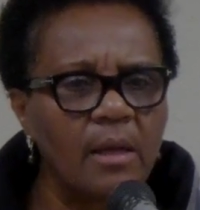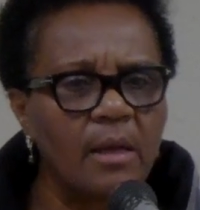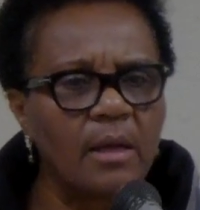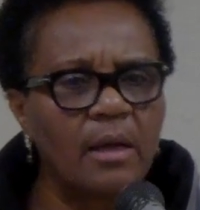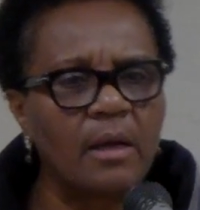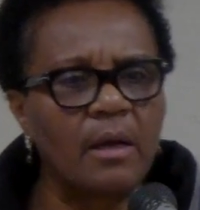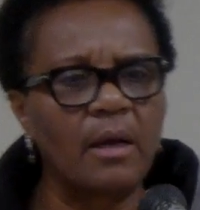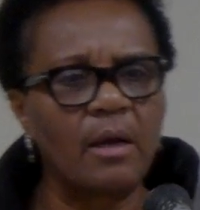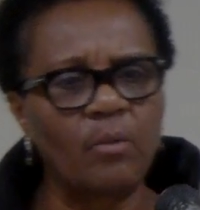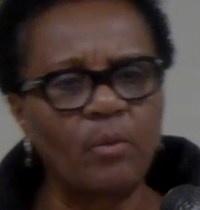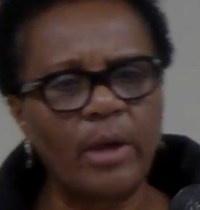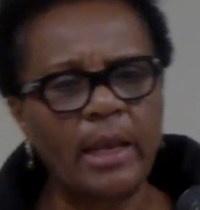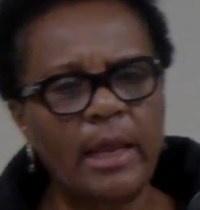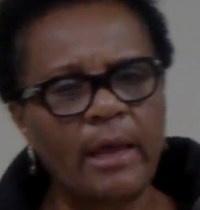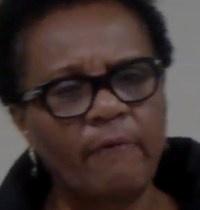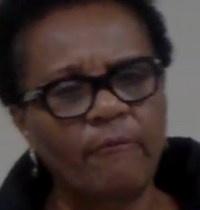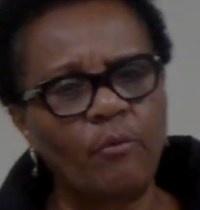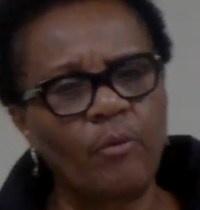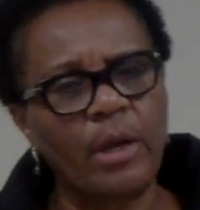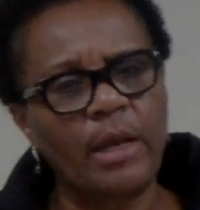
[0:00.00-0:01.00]
uh, or
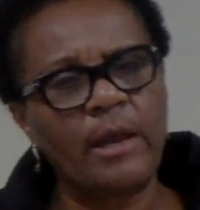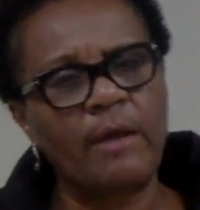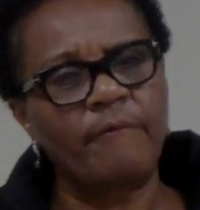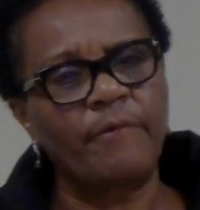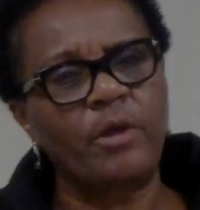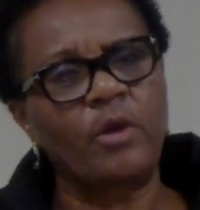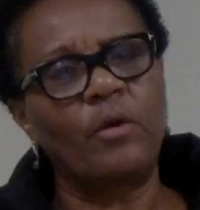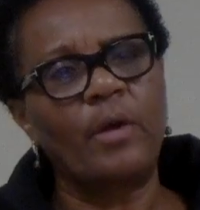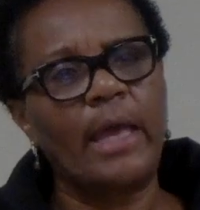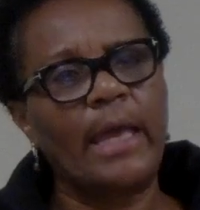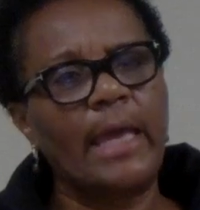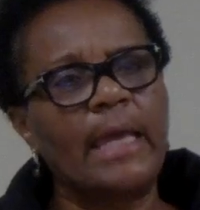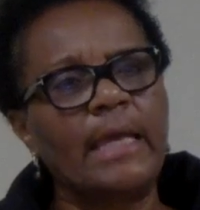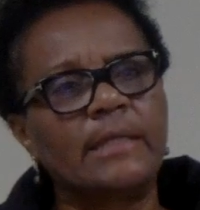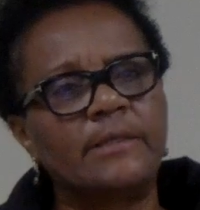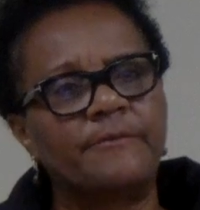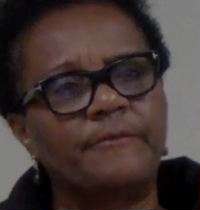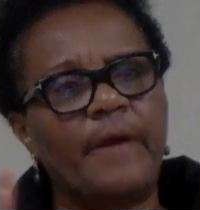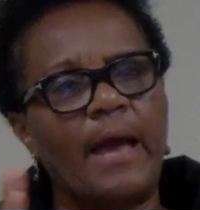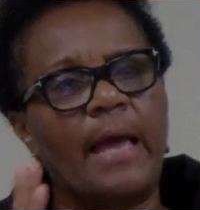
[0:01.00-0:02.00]
whatever. Whatever your
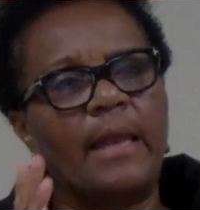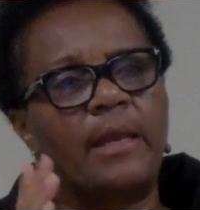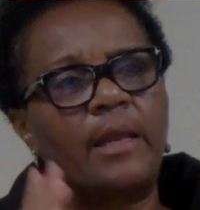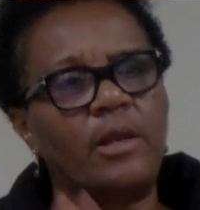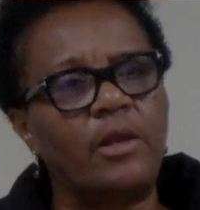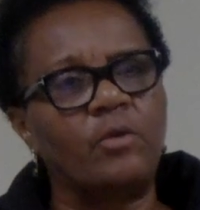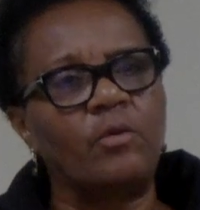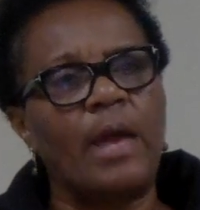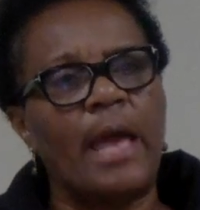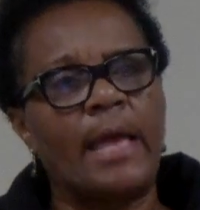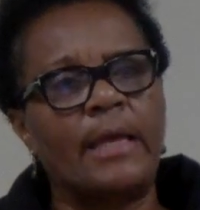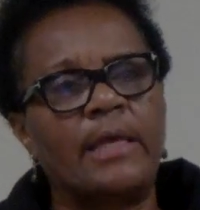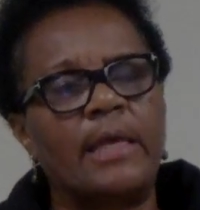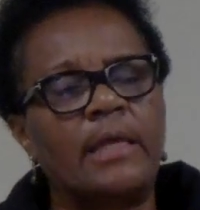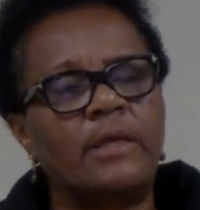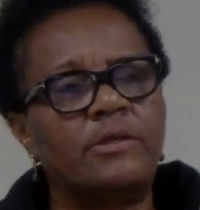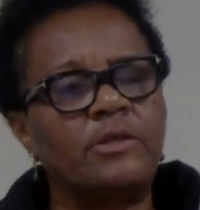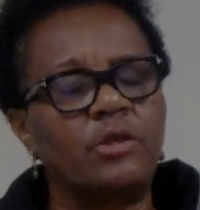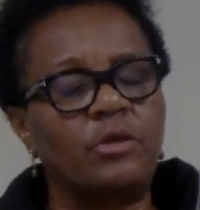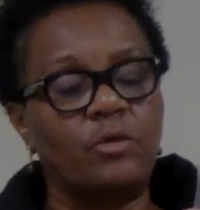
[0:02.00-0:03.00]
hands find to do,
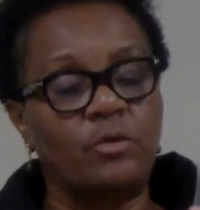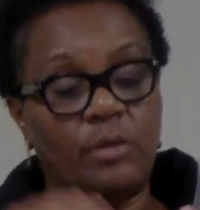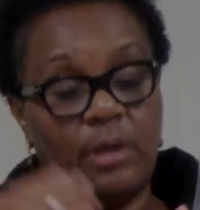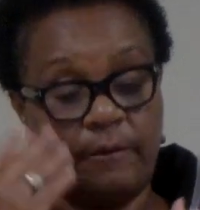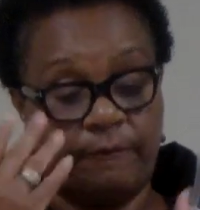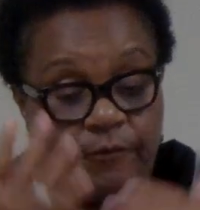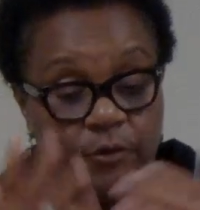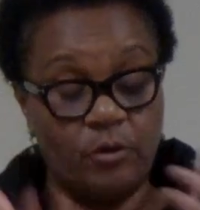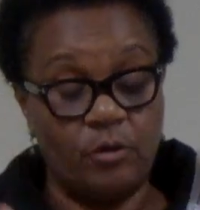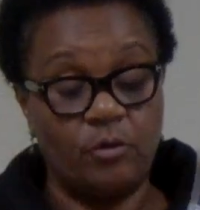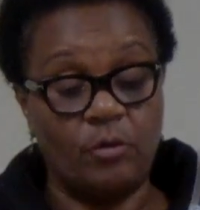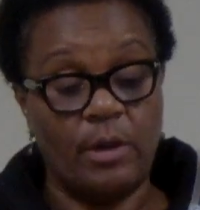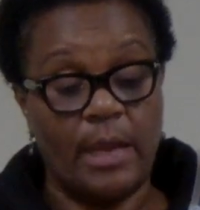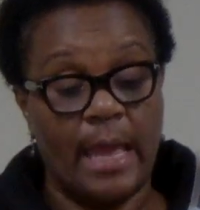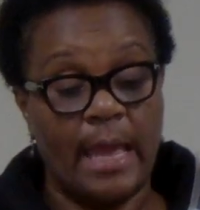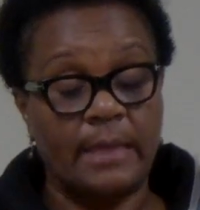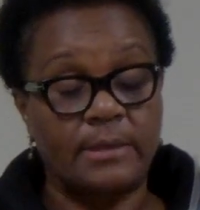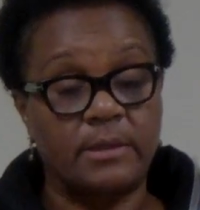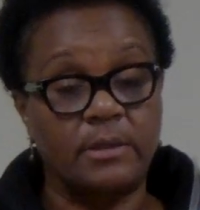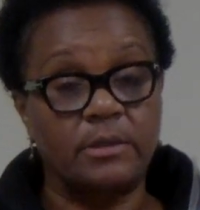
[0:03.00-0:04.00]
as you do, if you do it
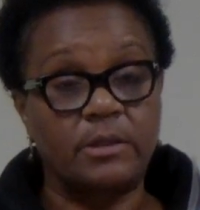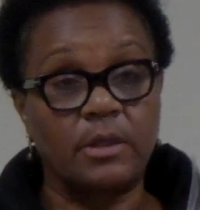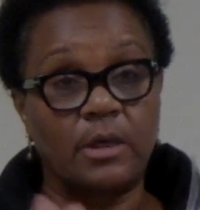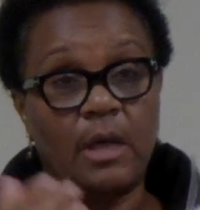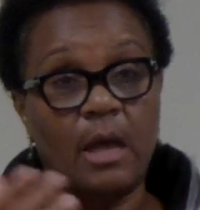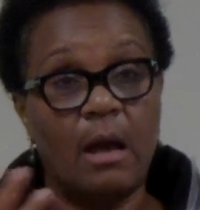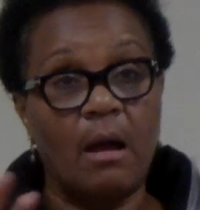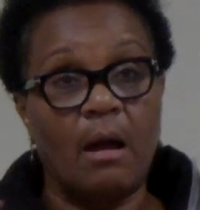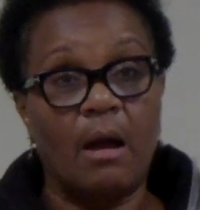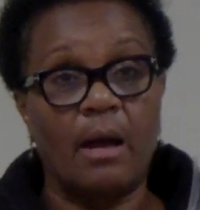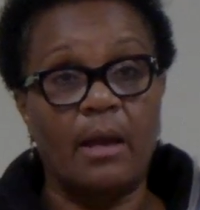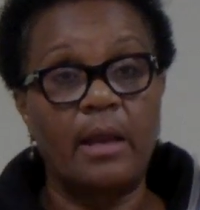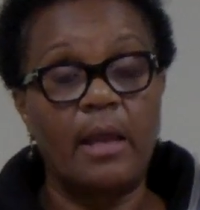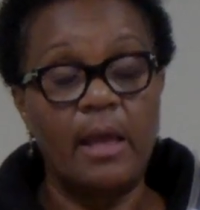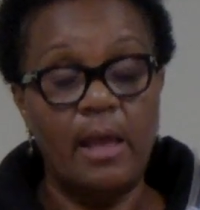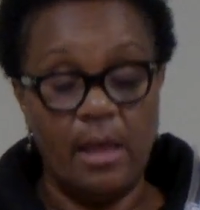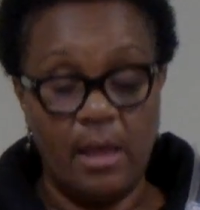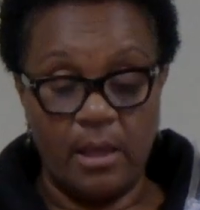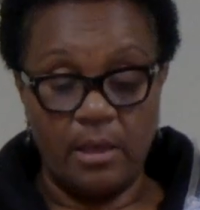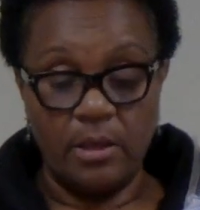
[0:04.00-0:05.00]
as unto God,
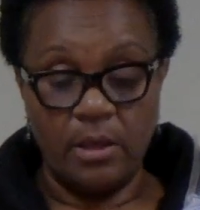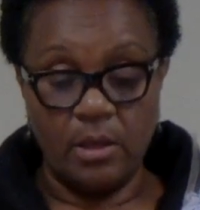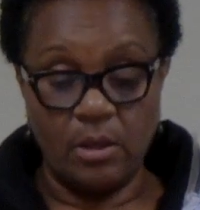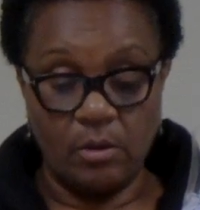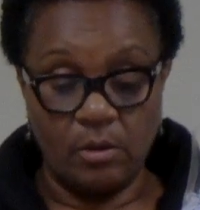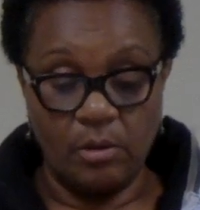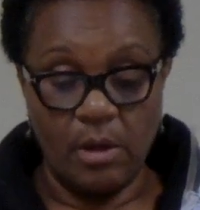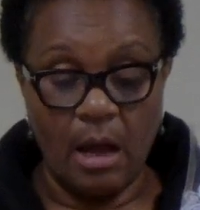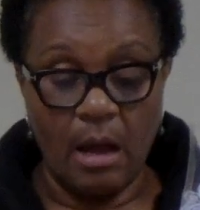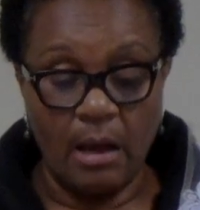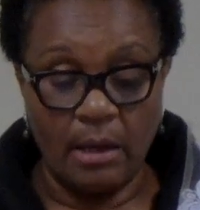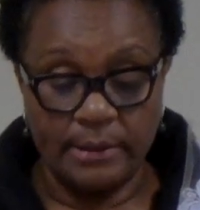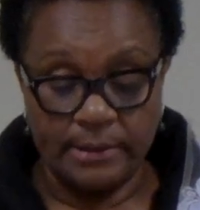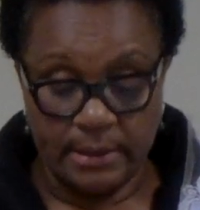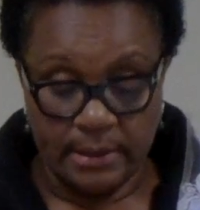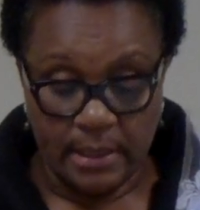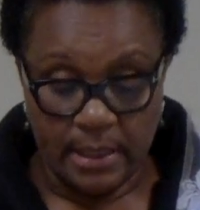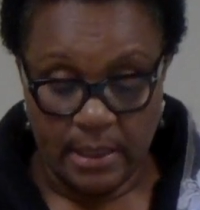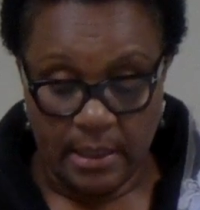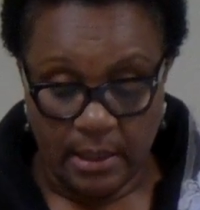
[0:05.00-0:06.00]
all right. You know,
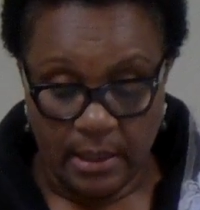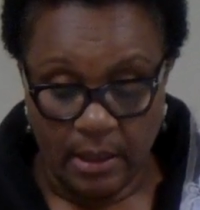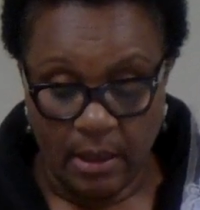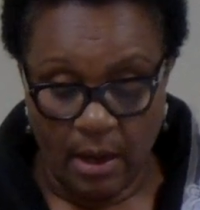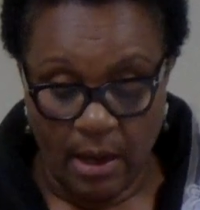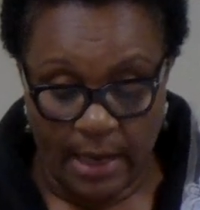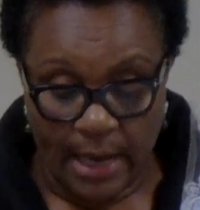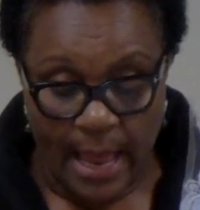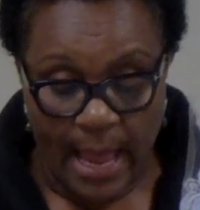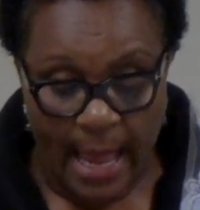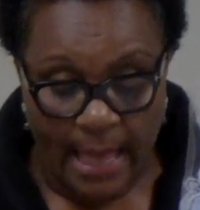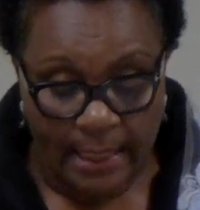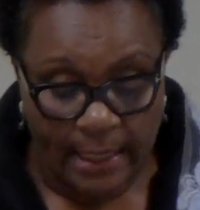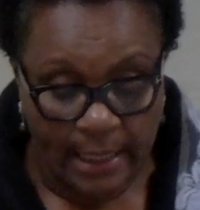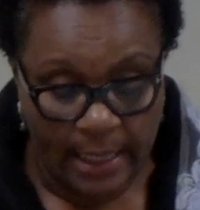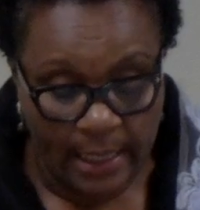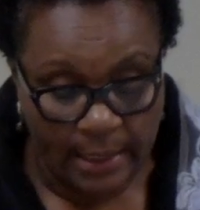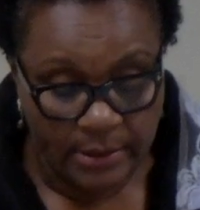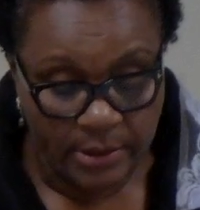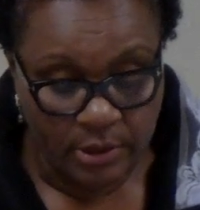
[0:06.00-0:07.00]
God's God
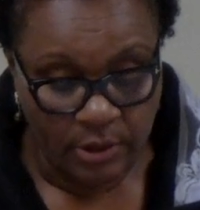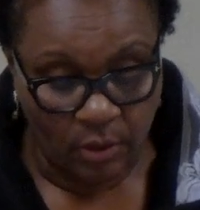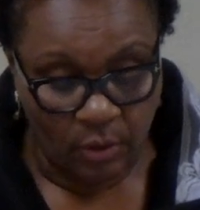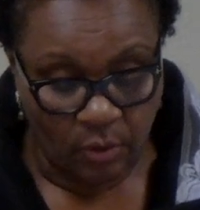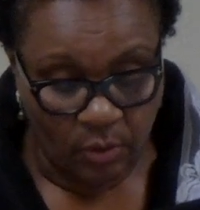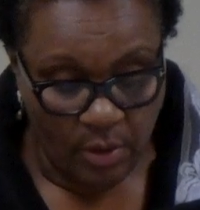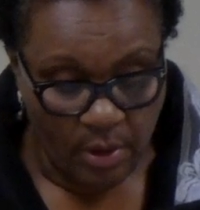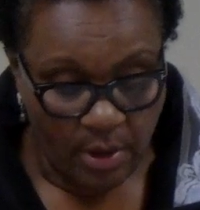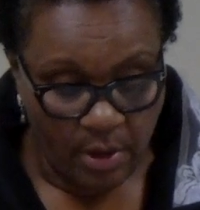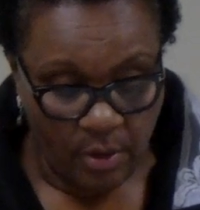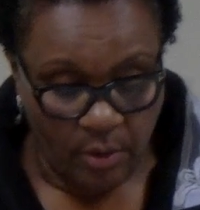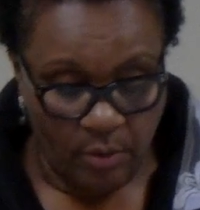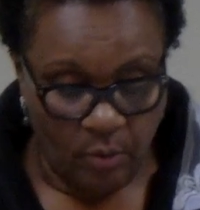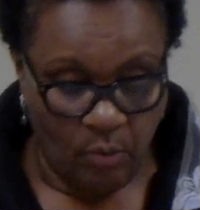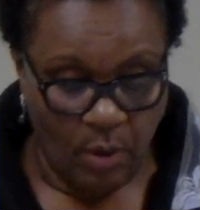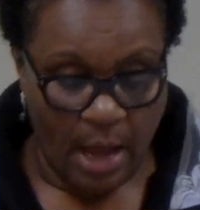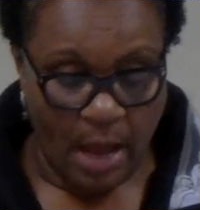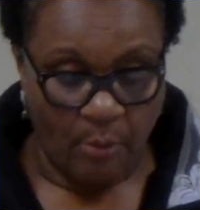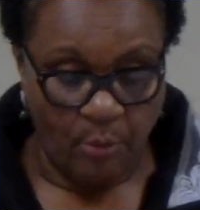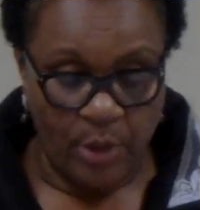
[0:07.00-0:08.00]
honored it. So Amen.
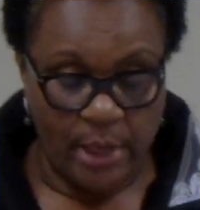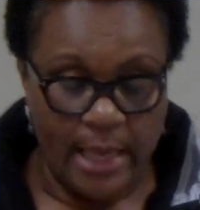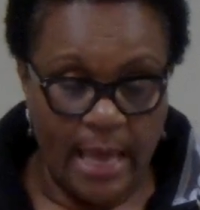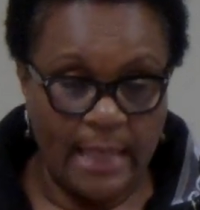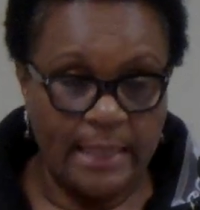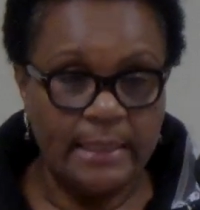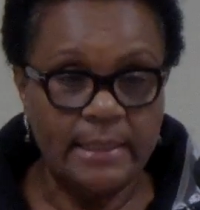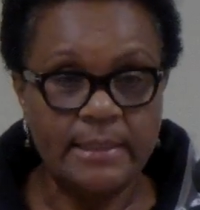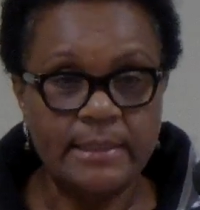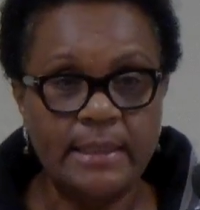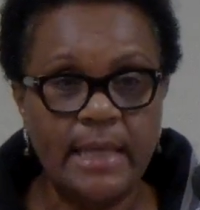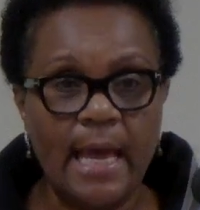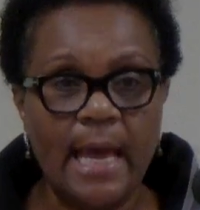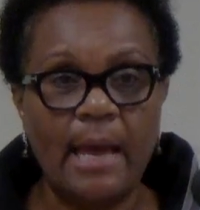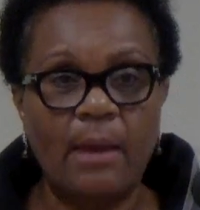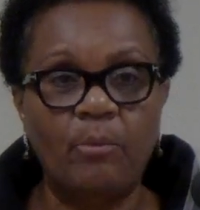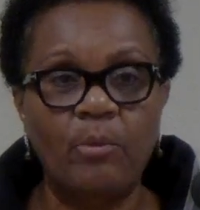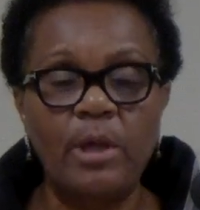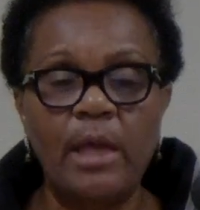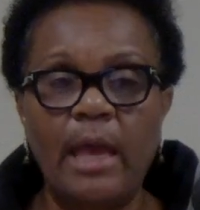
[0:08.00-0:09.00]
while we got this
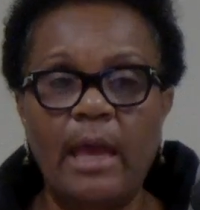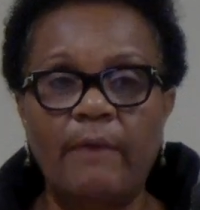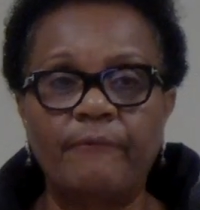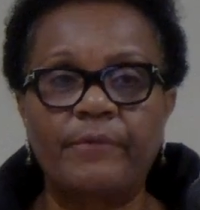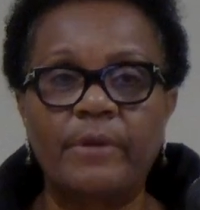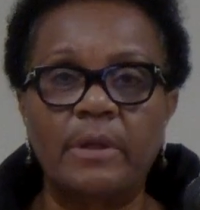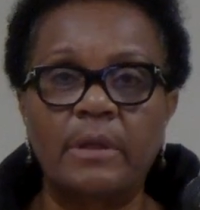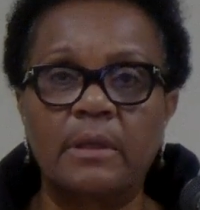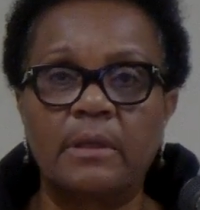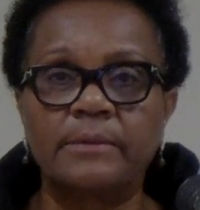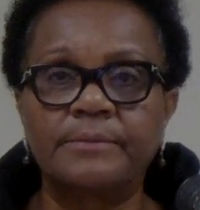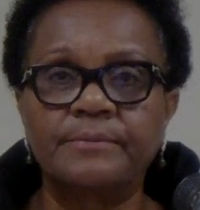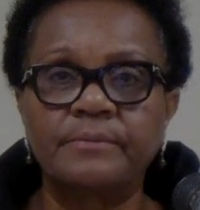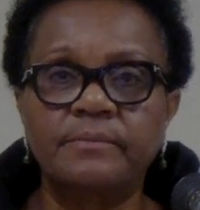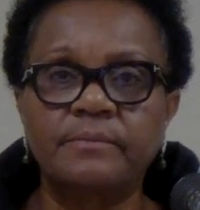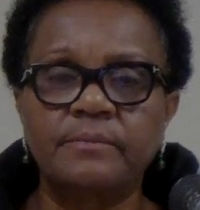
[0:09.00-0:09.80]
time, we have to